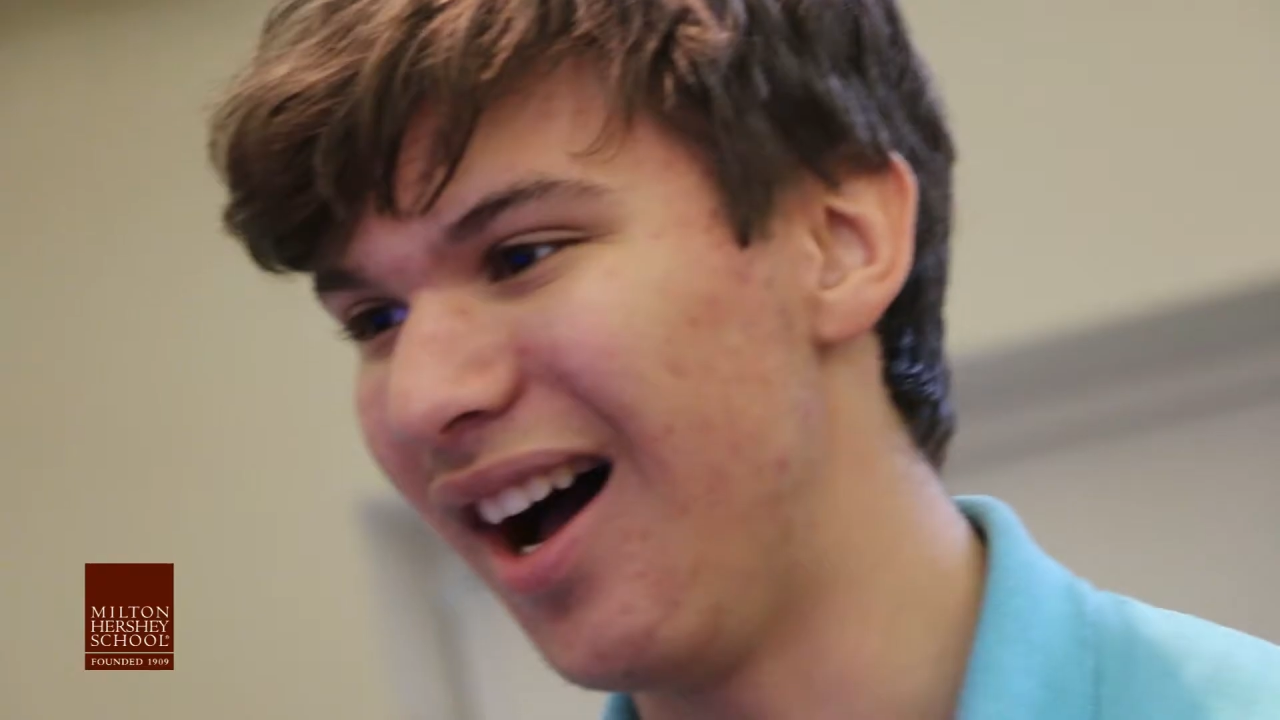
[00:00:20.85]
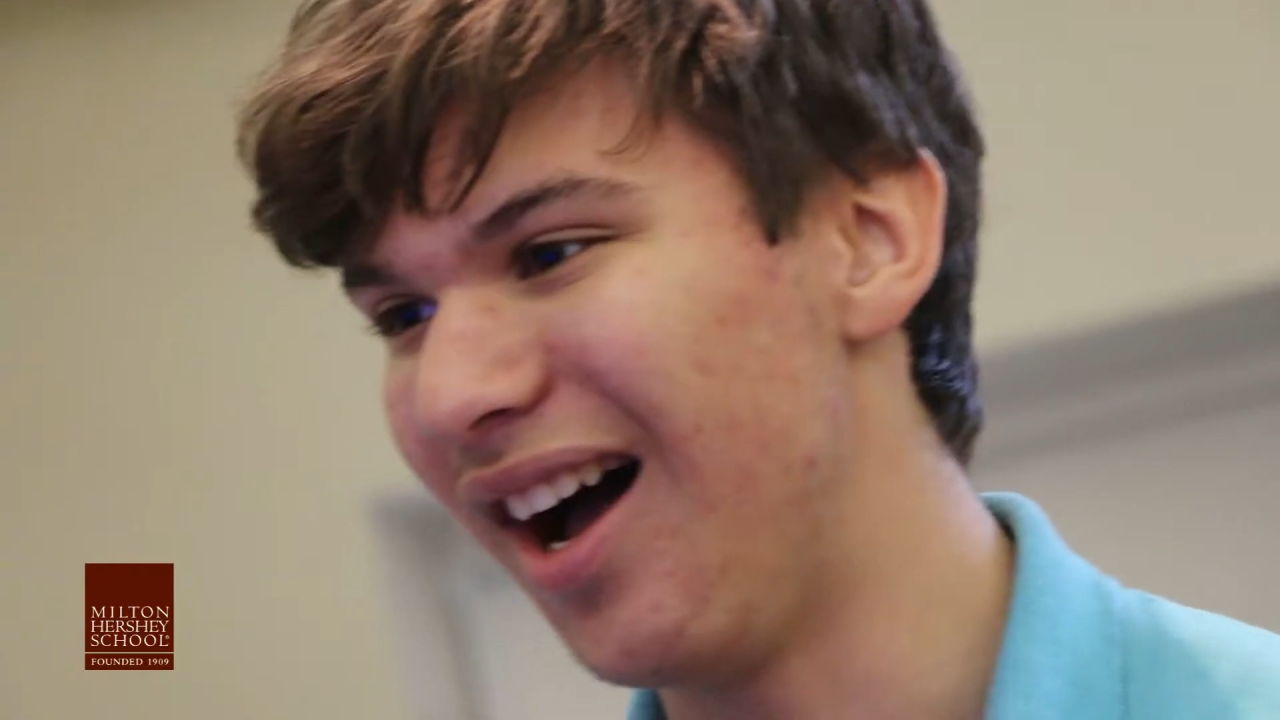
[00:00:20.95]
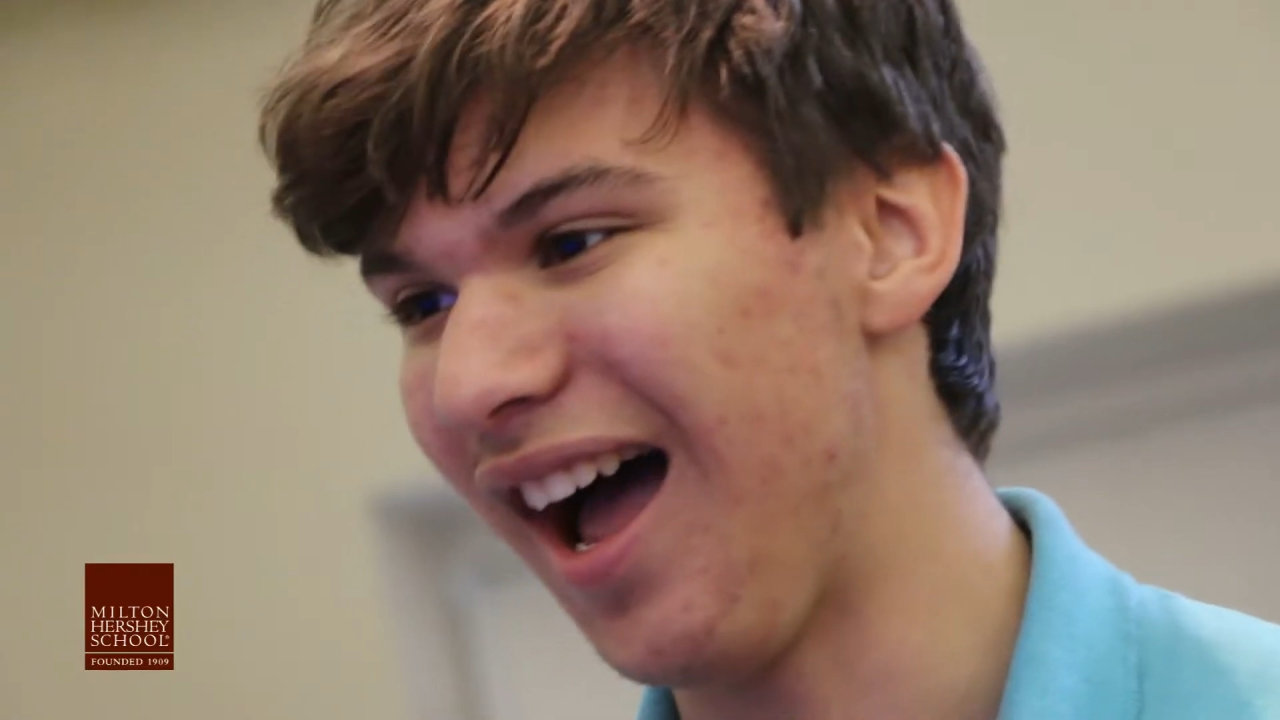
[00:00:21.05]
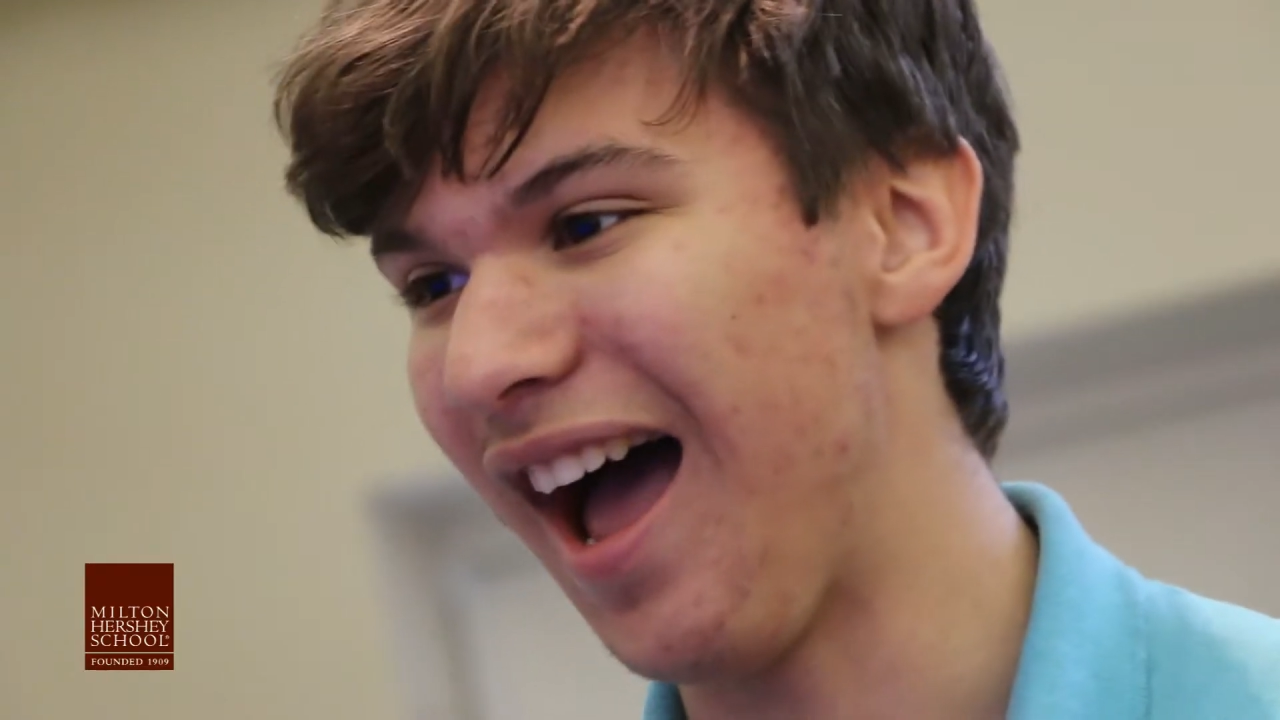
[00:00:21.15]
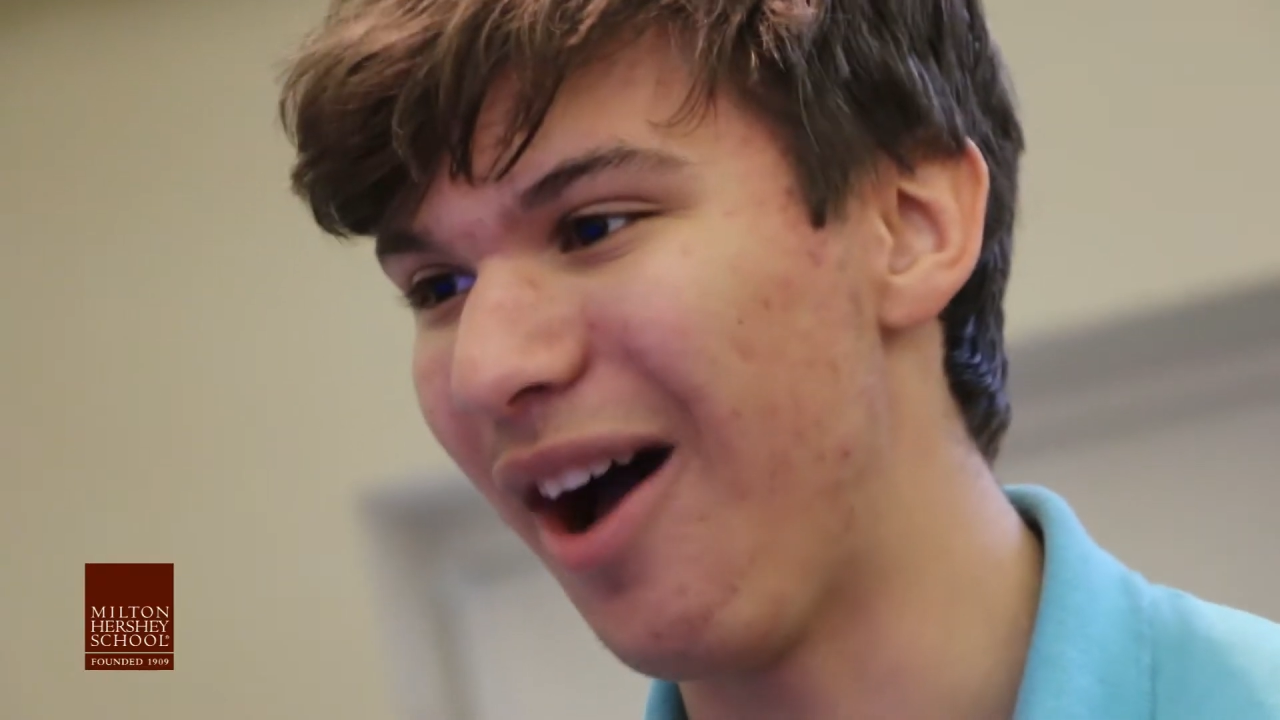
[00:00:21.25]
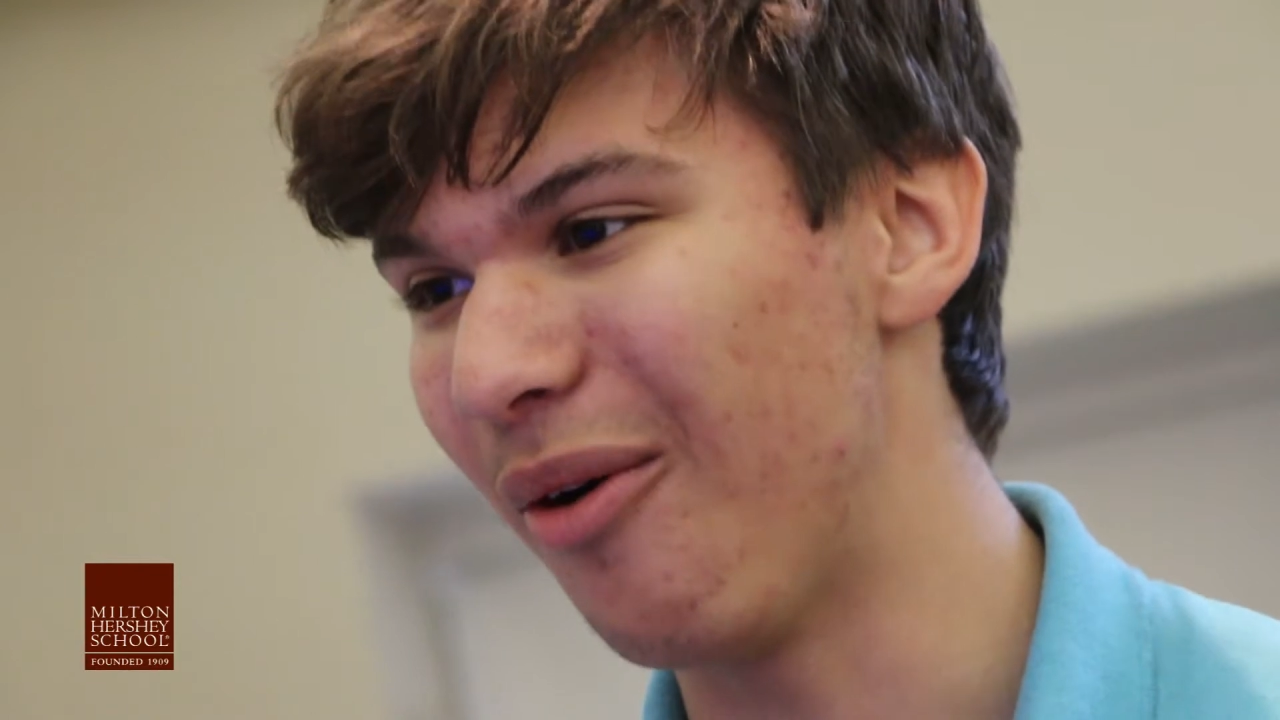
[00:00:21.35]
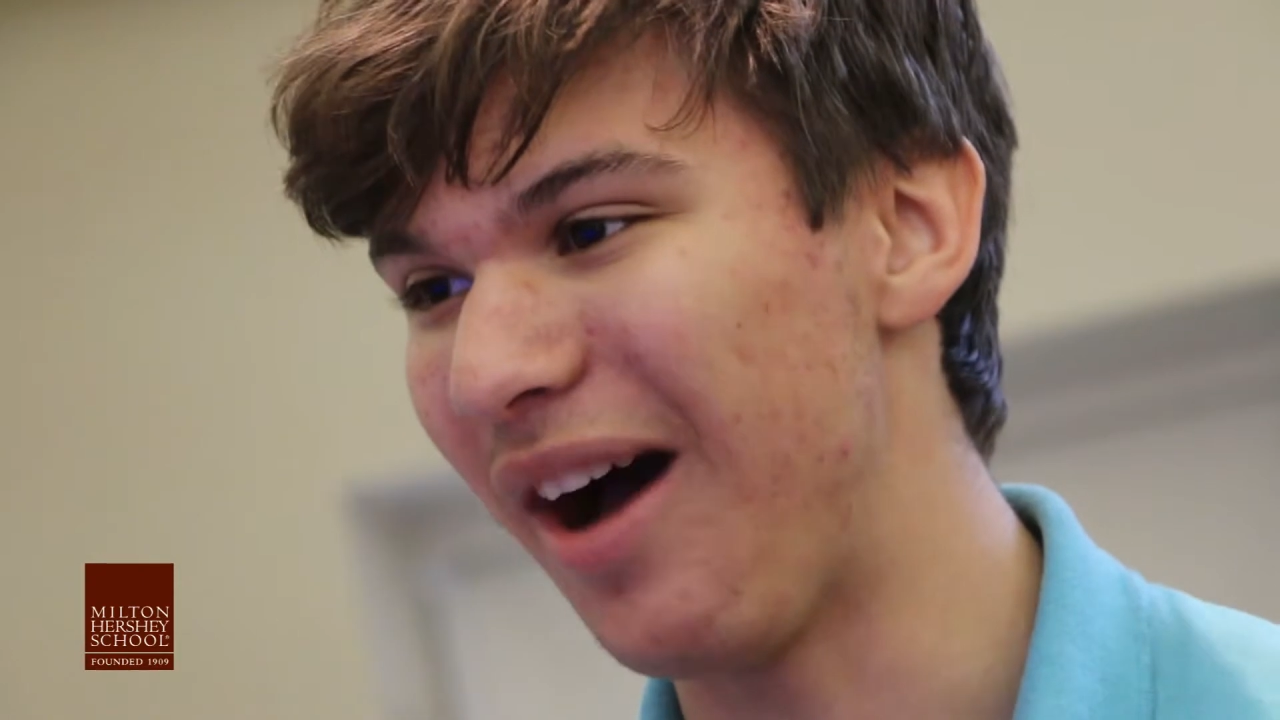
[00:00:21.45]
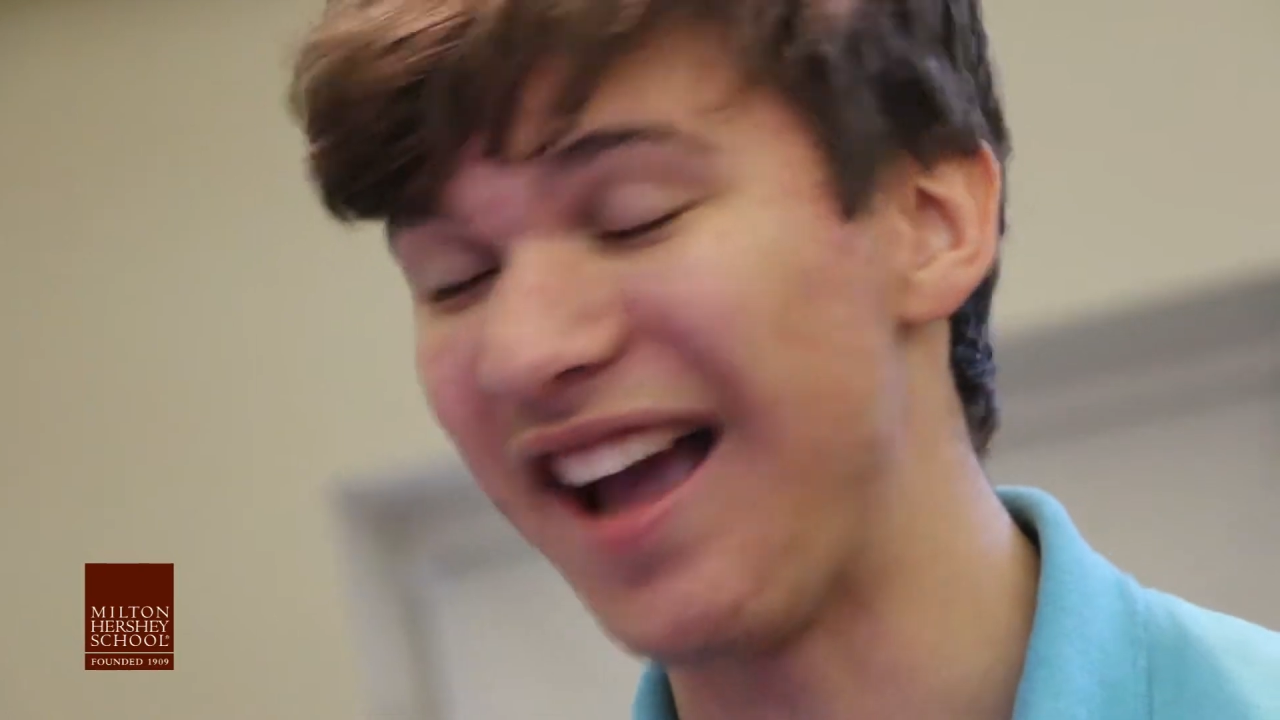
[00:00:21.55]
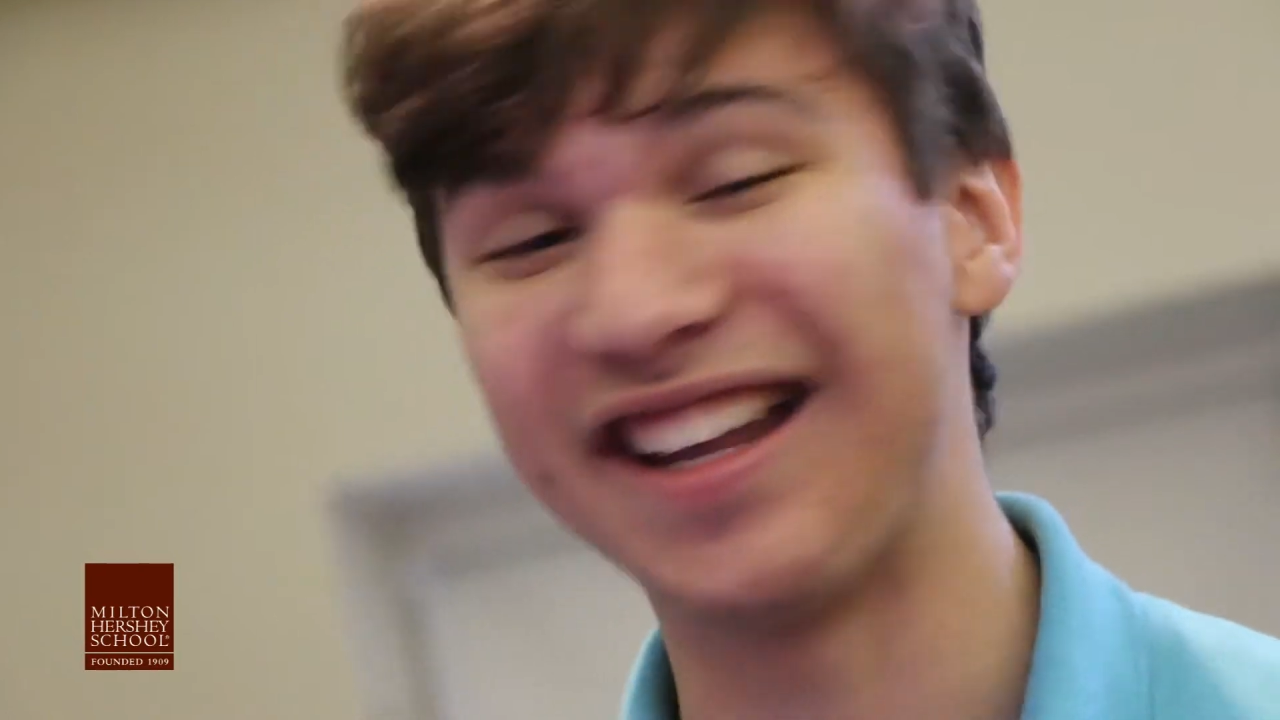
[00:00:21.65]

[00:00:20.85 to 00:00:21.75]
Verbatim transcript: uh, how